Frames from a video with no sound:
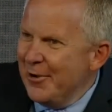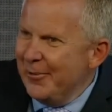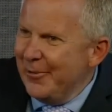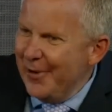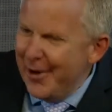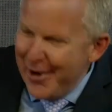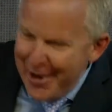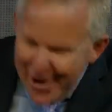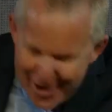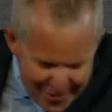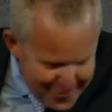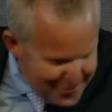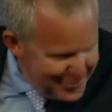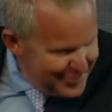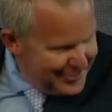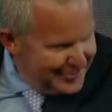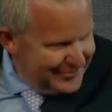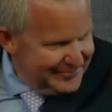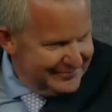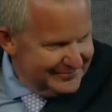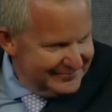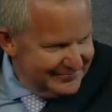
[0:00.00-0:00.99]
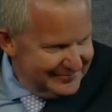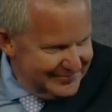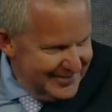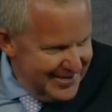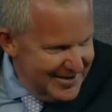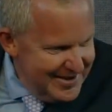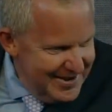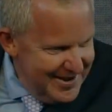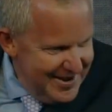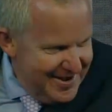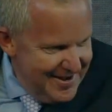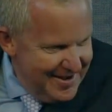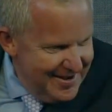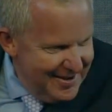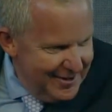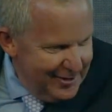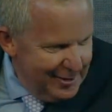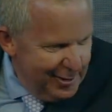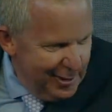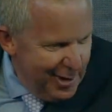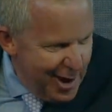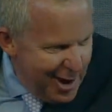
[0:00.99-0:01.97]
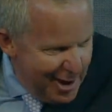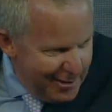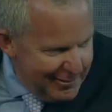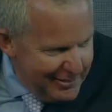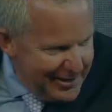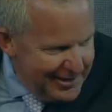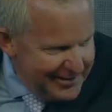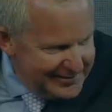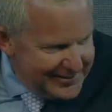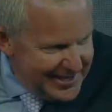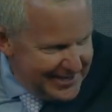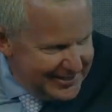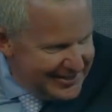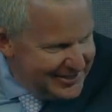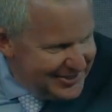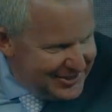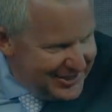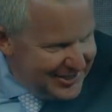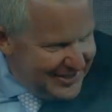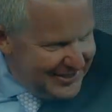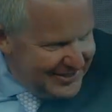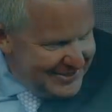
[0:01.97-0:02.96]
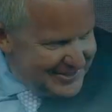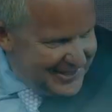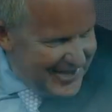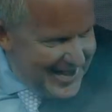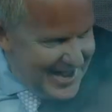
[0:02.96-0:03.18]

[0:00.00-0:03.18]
Woo! Glory. Take your seats.